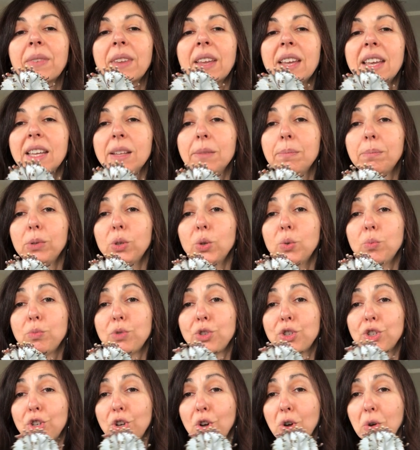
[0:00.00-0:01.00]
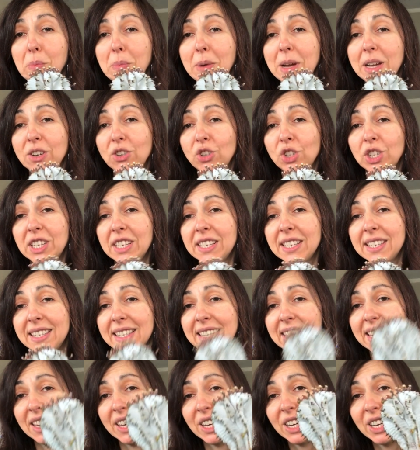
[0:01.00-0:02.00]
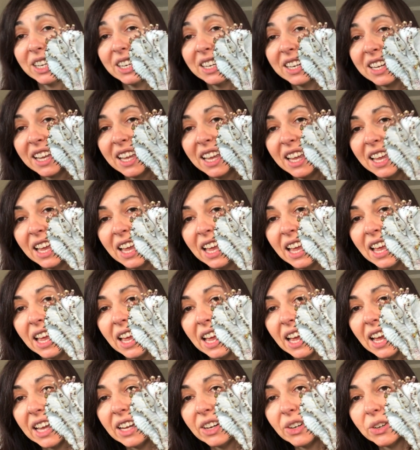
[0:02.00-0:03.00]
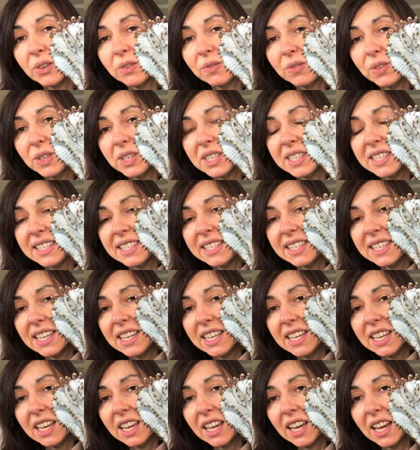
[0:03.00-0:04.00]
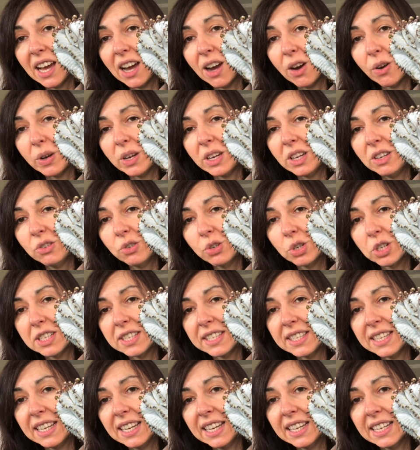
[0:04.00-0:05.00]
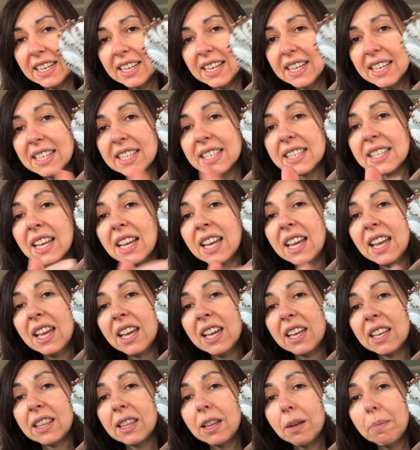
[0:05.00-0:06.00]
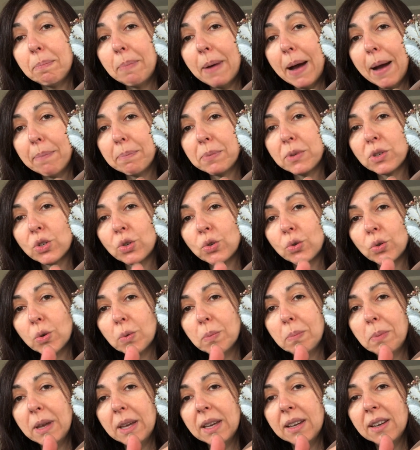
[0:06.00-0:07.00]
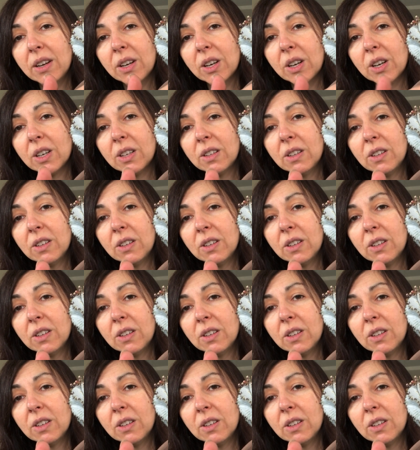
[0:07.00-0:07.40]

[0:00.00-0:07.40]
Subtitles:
It bloomed so much this year. I don't know if you can see how interesting it is. The pops grew bigger.